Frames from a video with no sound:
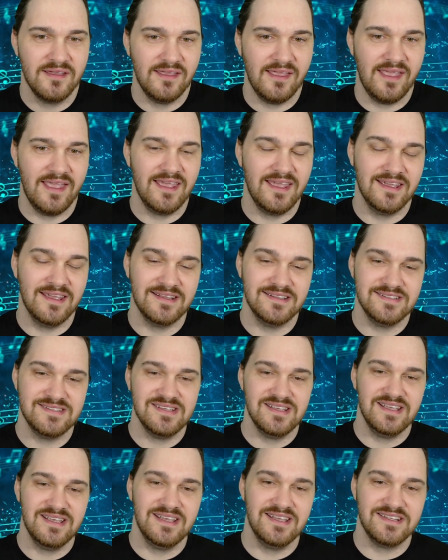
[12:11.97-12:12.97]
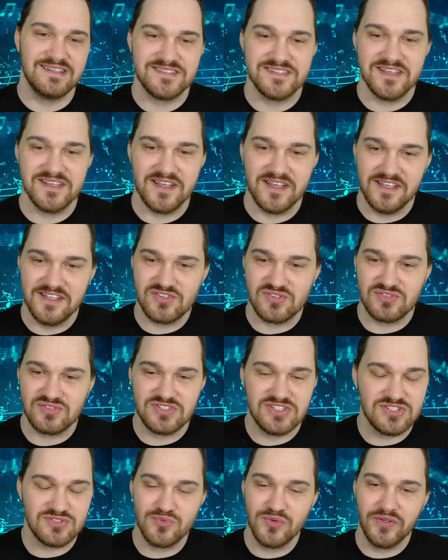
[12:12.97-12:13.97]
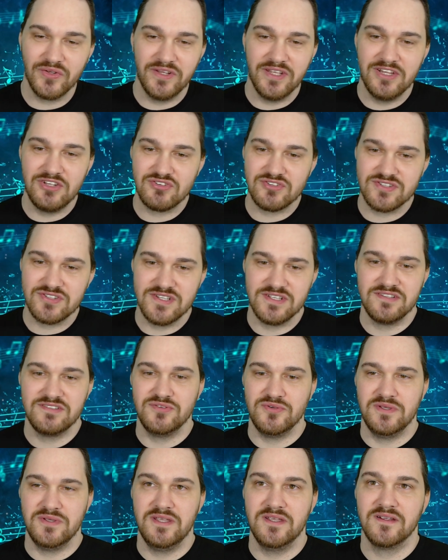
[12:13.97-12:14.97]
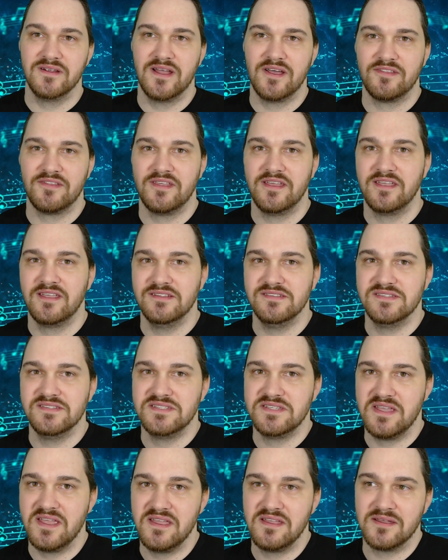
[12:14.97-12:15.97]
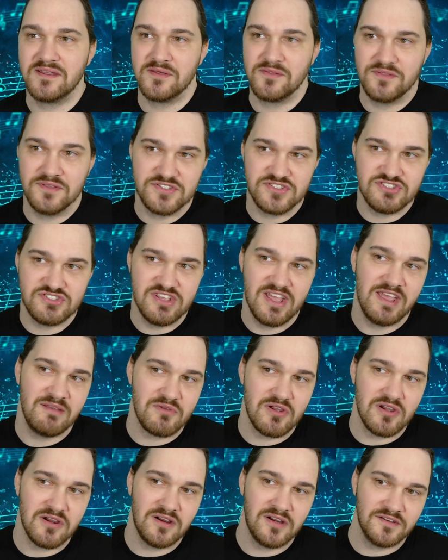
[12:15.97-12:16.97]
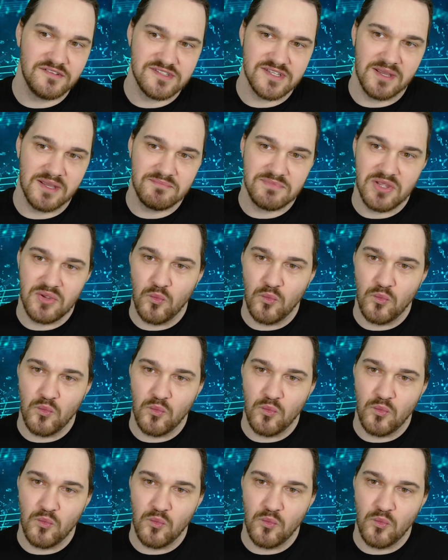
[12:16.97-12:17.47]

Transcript: And it's uh, it's just really interesting to hear how they can take the same concept